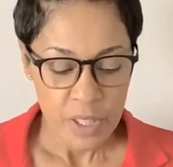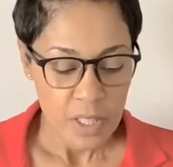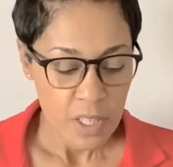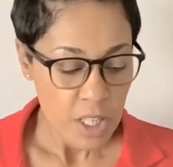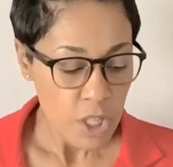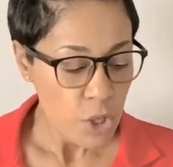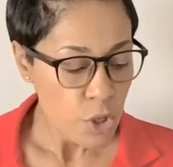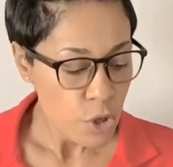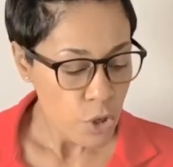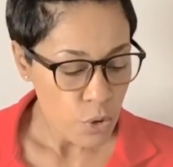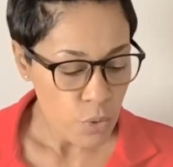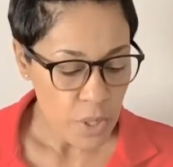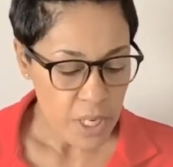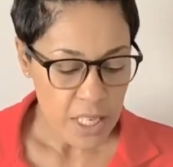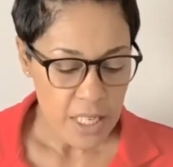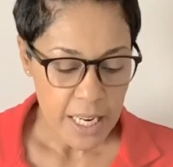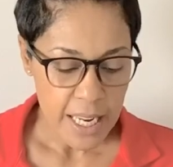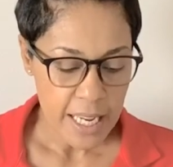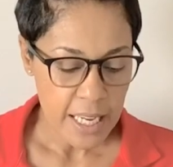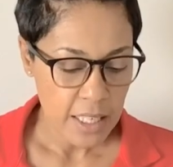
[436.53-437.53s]
You
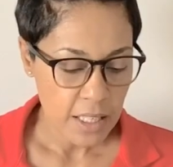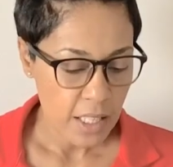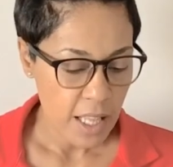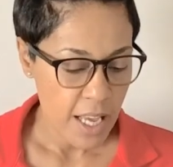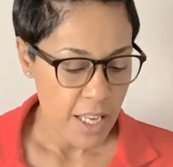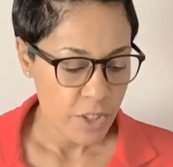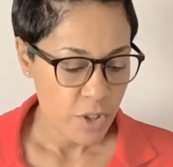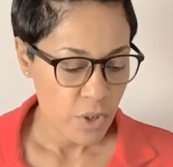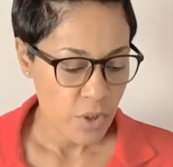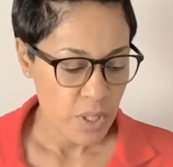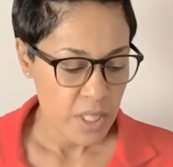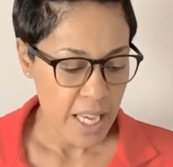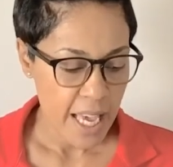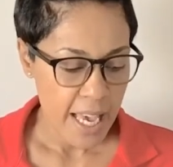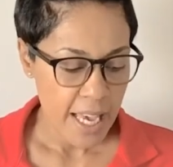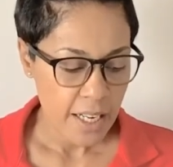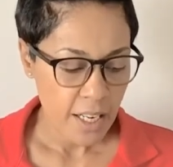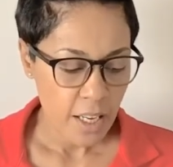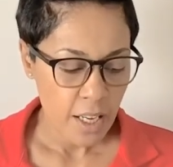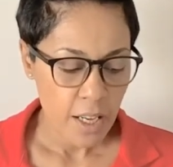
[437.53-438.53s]
can analyze your
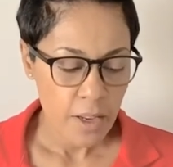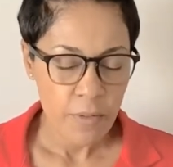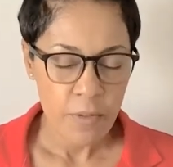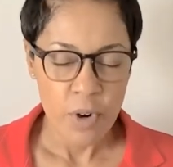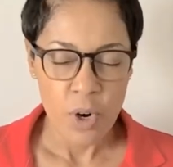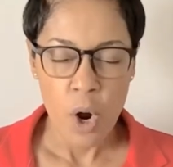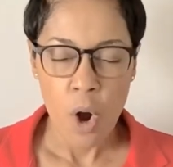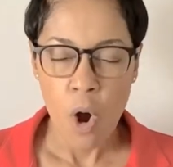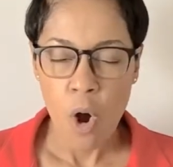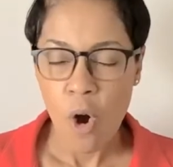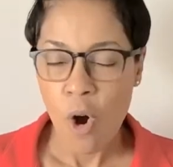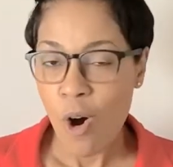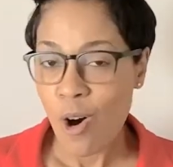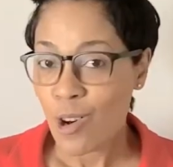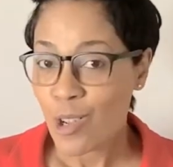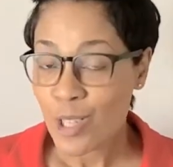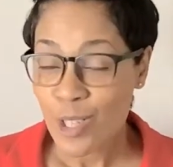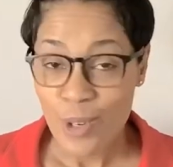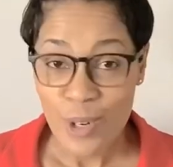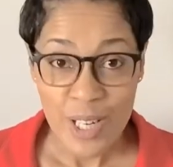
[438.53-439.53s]
data for
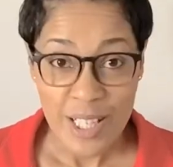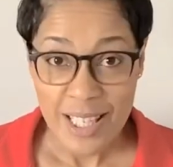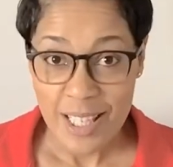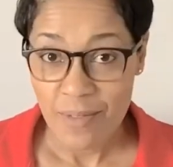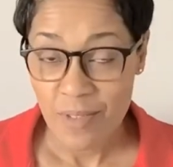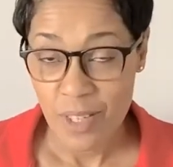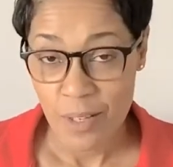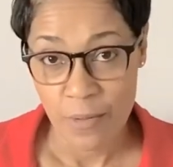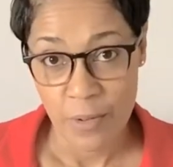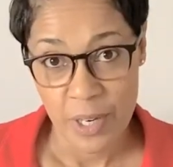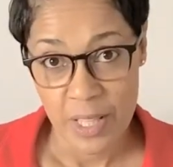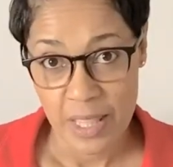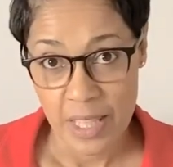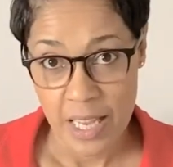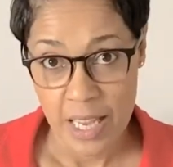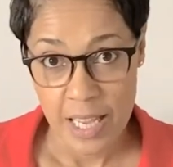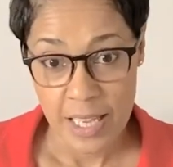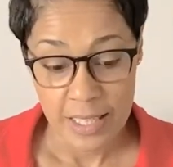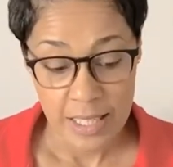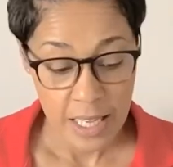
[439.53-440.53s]
all sorts of different
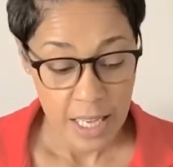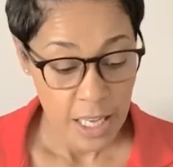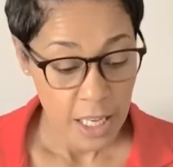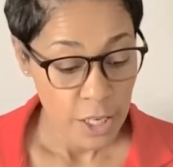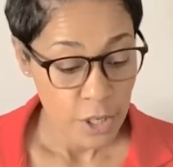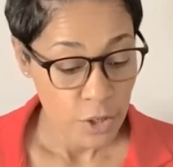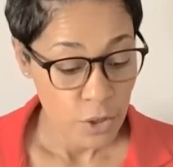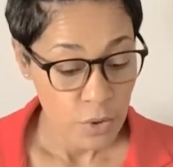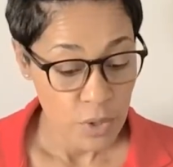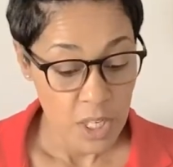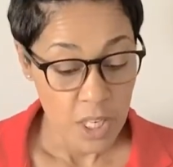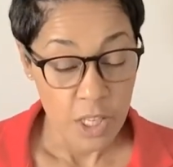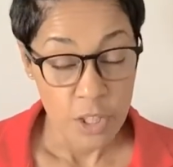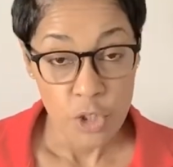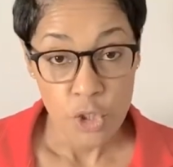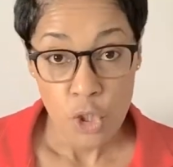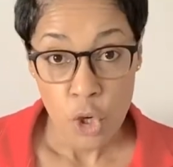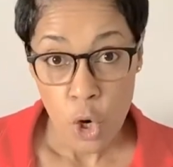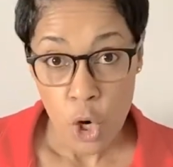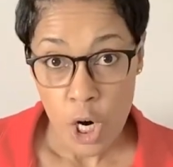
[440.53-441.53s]
things, using a
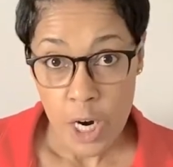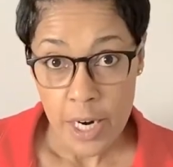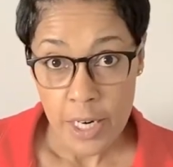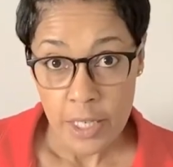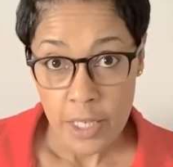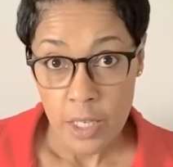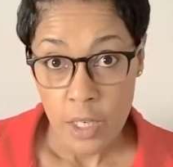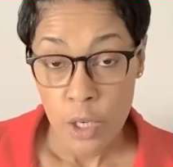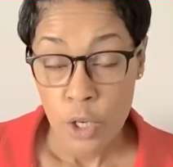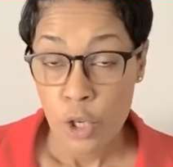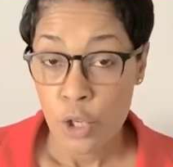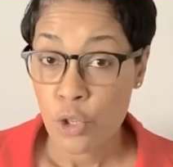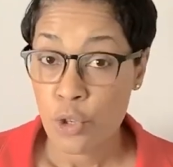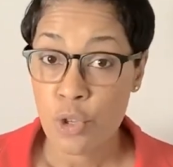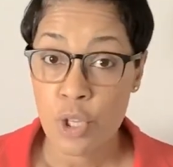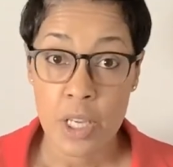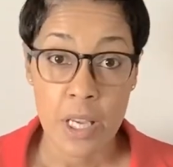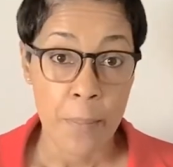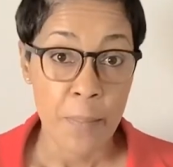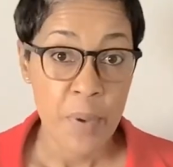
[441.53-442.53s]
chart,
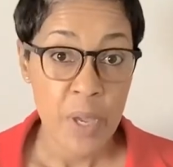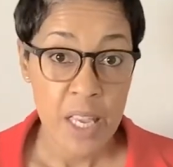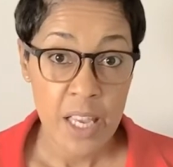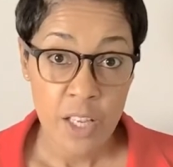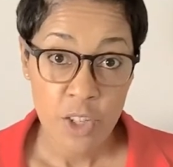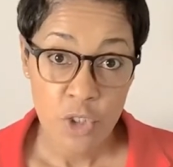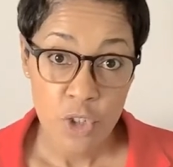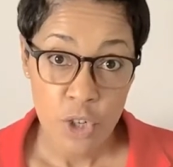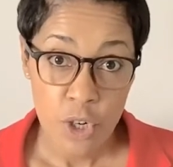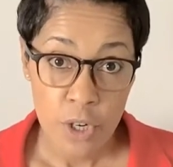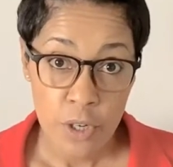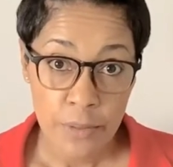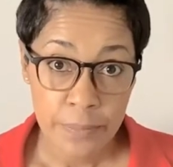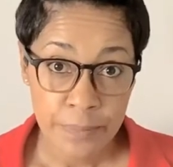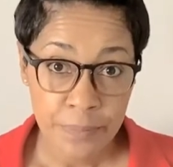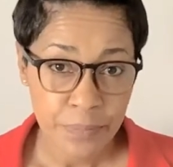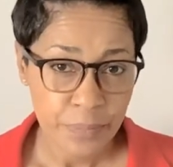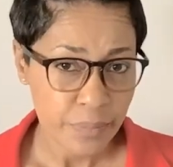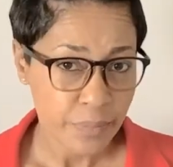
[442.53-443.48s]
using a picture,